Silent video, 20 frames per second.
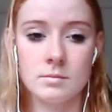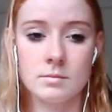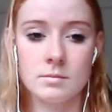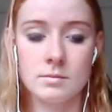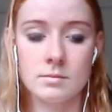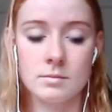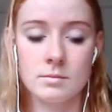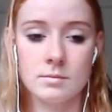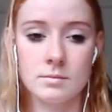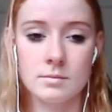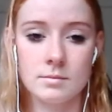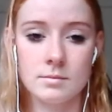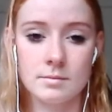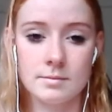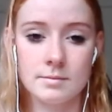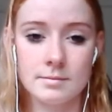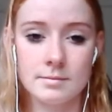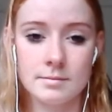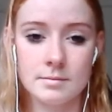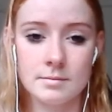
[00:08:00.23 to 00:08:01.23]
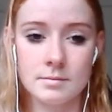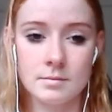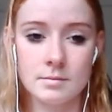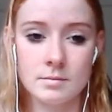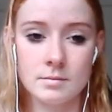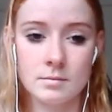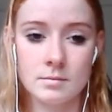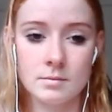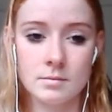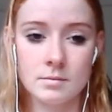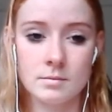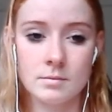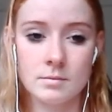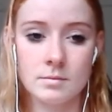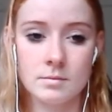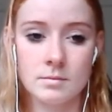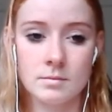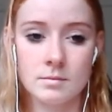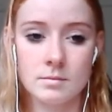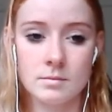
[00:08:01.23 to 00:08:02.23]

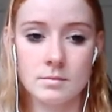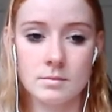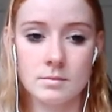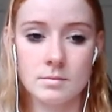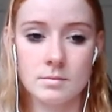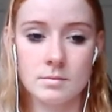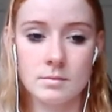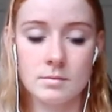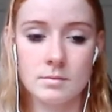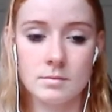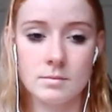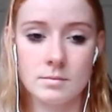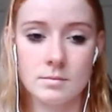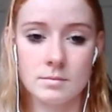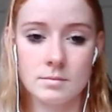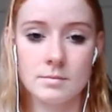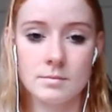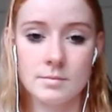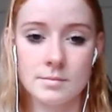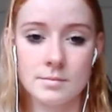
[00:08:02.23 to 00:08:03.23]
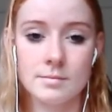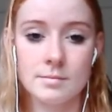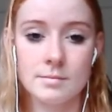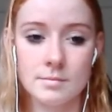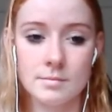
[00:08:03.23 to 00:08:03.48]
(not speaking)